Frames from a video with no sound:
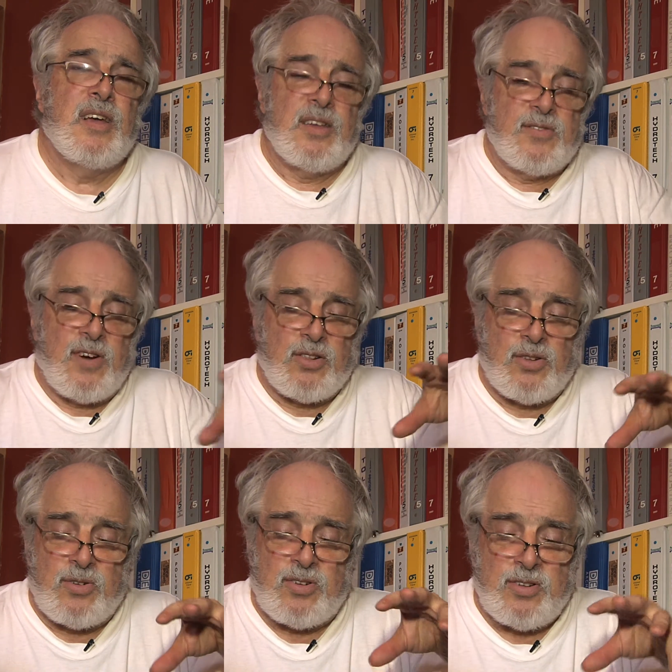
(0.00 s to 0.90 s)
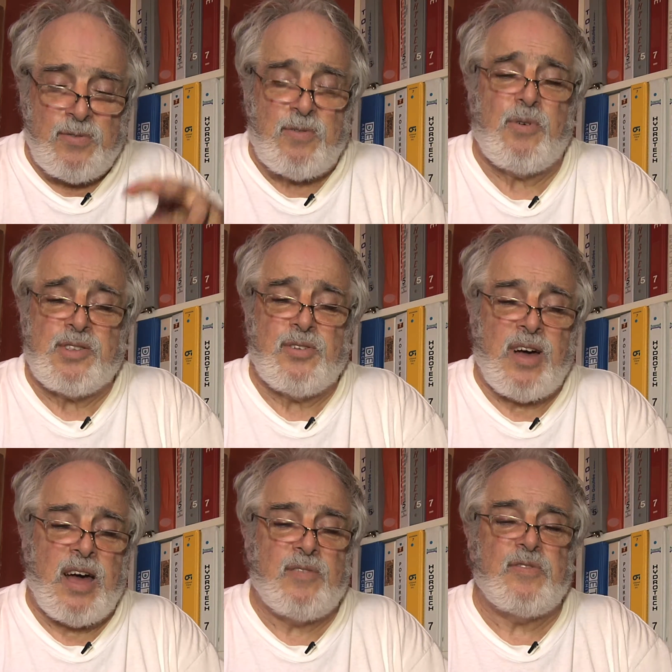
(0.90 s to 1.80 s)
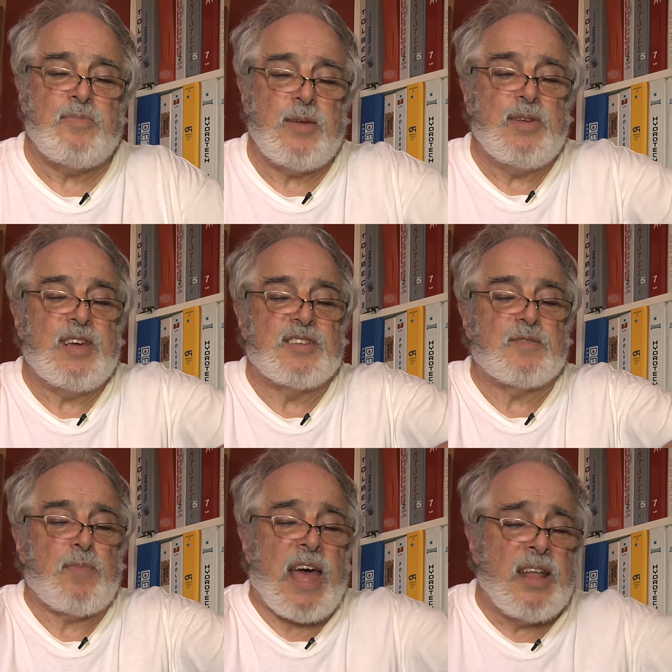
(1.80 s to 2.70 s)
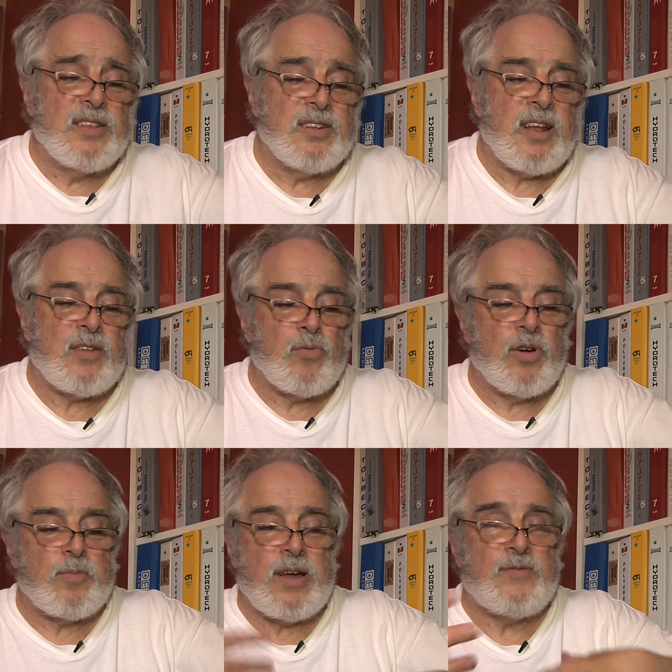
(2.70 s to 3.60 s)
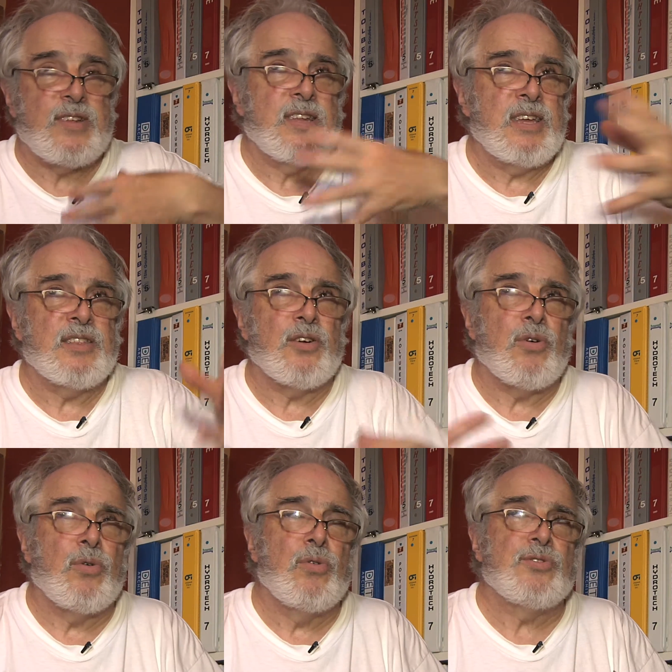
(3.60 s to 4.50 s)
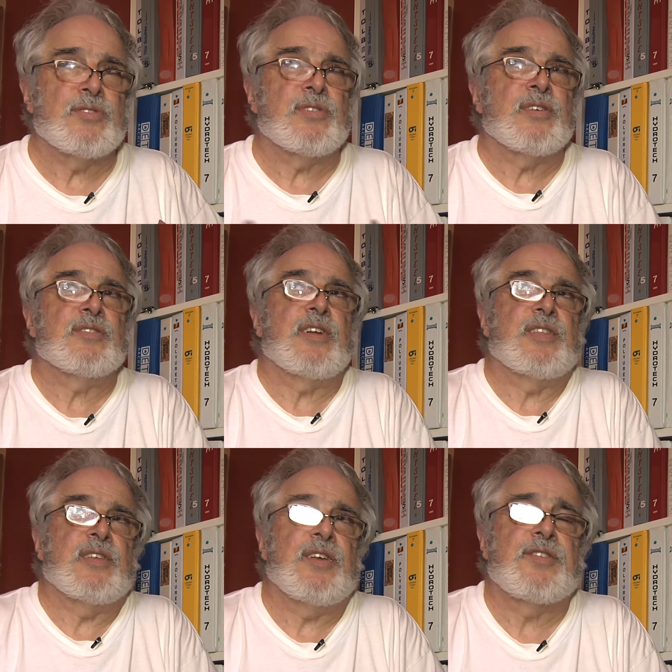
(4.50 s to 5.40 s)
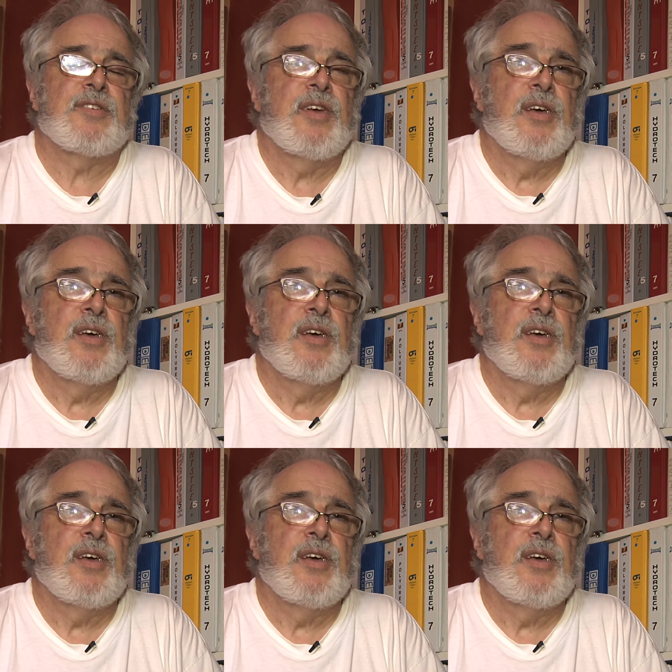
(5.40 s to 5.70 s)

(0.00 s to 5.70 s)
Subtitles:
You've got to learn to live with what you have and maybe expand the network by filling in the holes and things like this,